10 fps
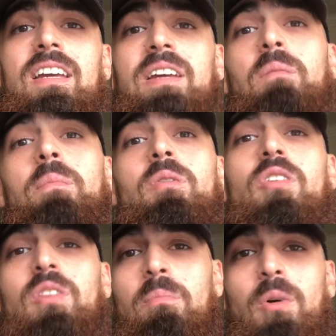It built
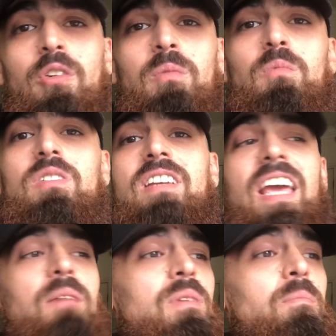on the Boreham Wood
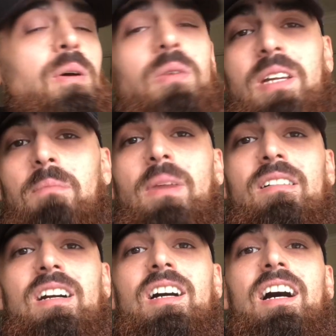game, it built in
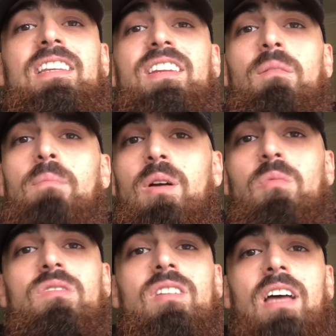America, and then it built
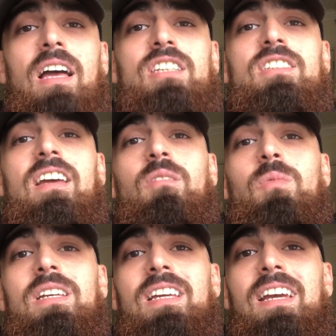with the hashtag
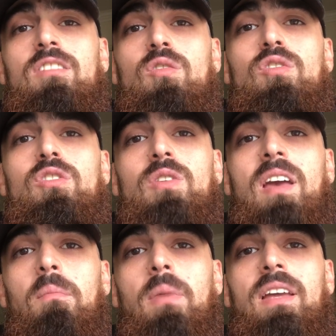We Care Do You
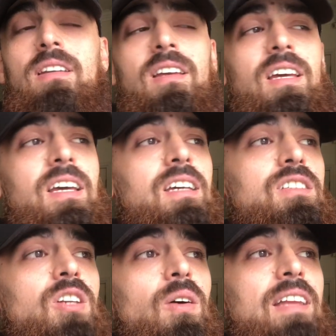campaign.
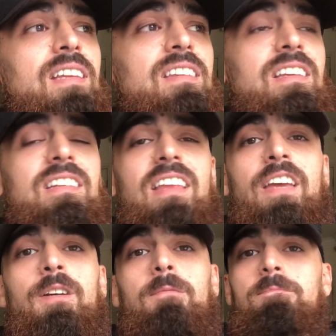So at the end of the
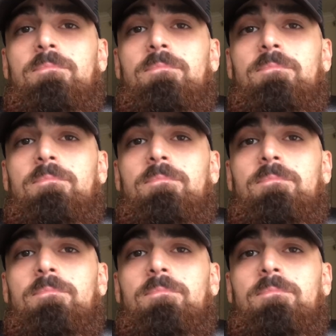day,